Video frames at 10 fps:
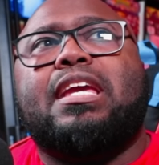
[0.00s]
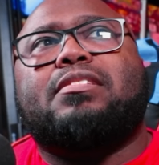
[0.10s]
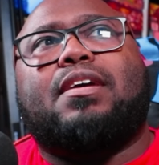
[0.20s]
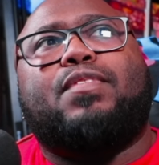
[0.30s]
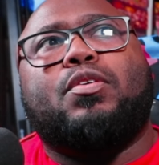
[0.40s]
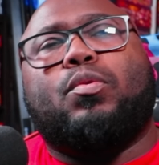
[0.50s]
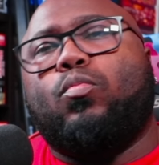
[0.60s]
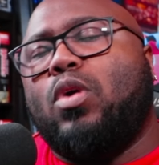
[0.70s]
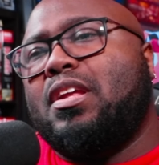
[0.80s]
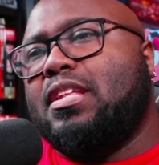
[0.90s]
you a step further.
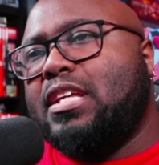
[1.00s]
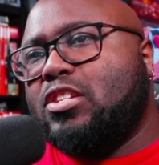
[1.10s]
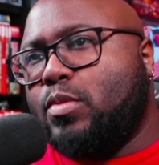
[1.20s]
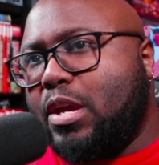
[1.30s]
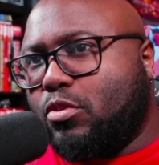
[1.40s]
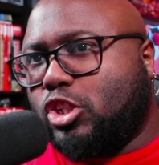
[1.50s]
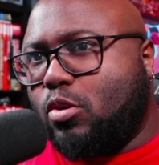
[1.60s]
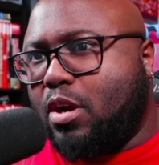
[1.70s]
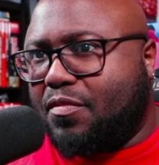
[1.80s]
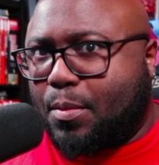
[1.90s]
One of the things when they were
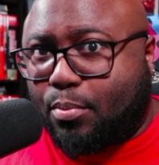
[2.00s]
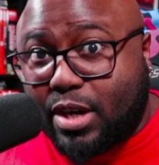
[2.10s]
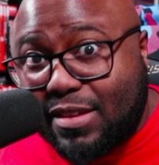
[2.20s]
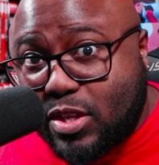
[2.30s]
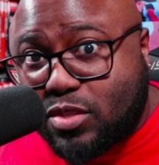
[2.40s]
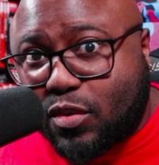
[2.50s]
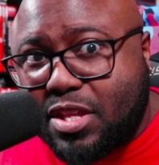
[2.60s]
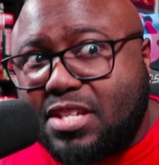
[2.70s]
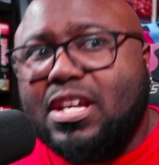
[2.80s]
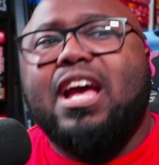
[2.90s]
showing off the previews for
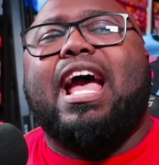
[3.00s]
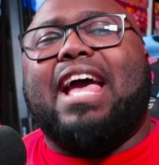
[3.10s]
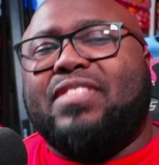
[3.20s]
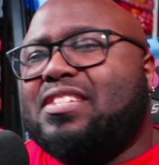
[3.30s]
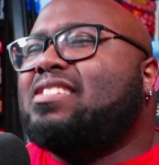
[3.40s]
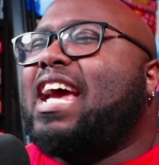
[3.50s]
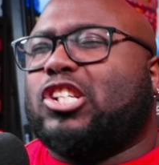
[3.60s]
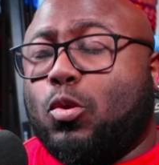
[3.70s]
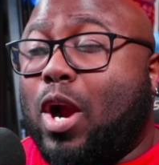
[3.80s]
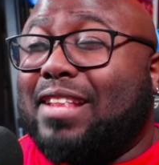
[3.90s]
this, and this is
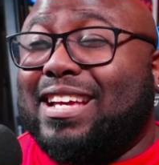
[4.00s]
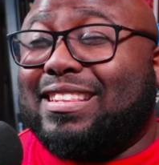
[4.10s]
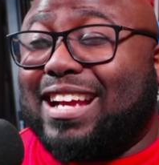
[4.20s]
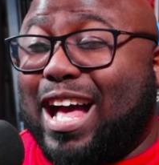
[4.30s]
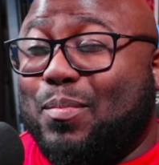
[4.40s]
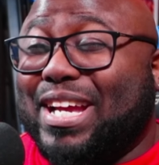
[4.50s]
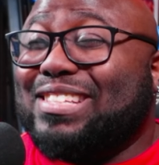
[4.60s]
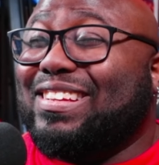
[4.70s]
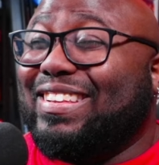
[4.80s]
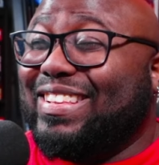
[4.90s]
actually where I think the comic
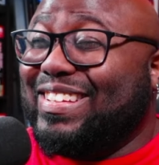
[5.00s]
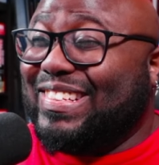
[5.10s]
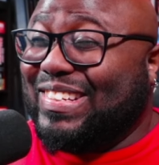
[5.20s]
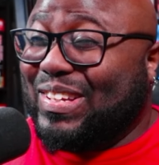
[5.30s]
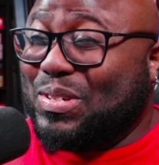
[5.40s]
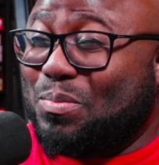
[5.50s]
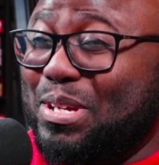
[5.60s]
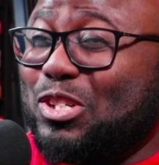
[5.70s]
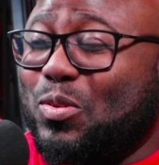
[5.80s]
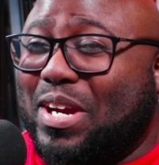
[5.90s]
gets a little
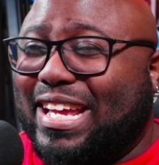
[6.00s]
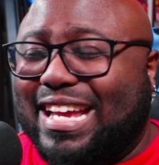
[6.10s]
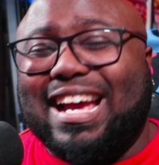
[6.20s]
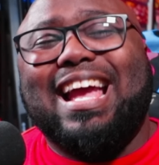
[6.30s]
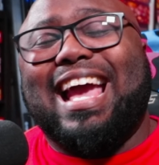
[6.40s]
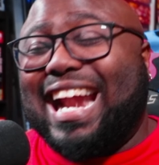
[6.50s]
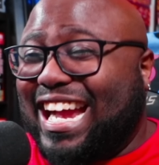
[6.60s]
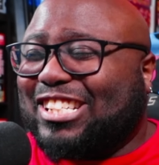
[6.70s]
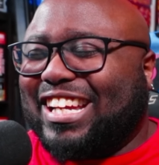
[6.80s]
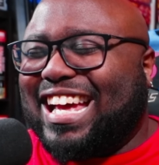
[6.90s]
bit tricky, and I
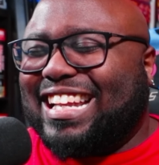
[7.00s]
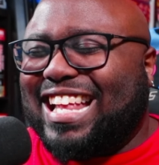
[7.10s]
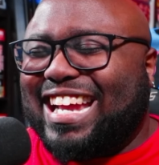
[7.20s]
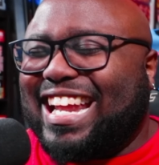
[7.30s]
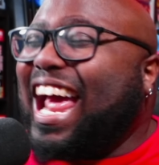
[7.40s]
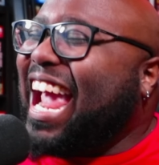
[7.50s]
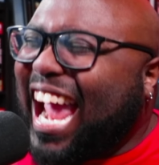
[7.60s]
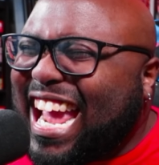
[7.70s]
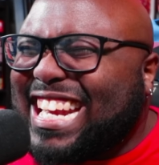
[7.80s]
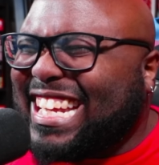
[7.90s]
actually kind of like it. I
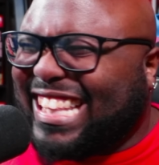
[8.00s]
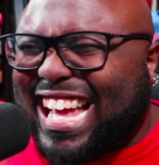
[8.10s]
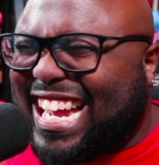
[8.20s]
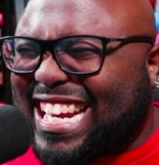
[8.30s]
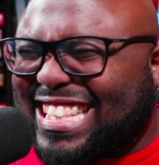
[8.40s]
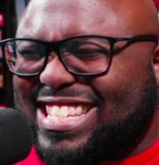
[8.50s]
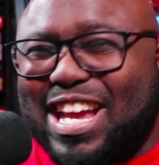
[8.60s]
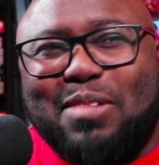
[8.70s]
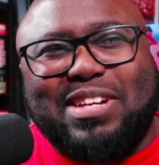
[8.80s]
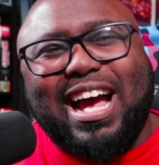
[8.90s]
hate it and like it at the
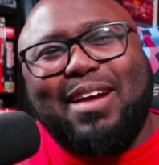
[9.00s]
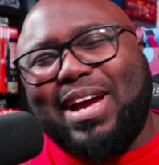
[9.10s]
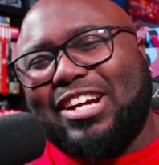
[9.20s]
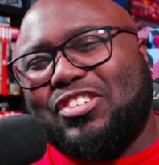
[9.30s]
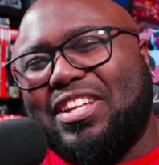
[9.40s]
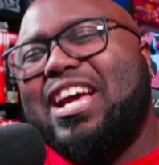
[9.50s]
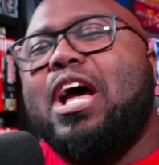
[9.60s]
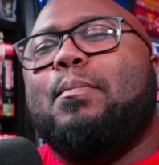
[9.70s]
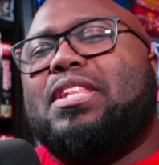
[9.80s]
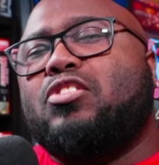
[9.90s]
same time, actually.
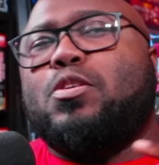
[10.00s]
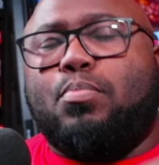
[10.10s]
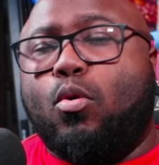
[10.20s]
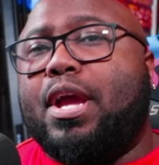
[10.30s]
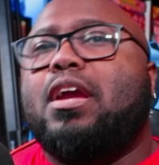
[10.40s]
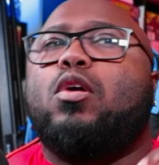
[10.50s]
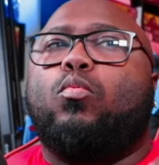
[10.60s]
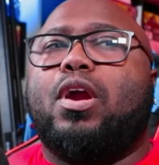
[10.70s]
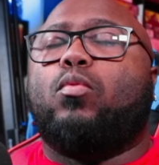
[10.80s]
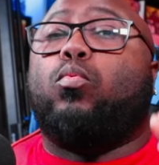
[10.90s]
But there's a point
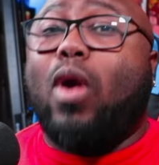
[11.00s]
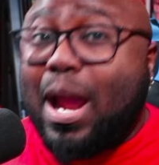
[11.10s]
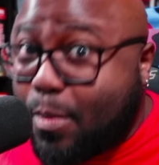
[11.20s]
where right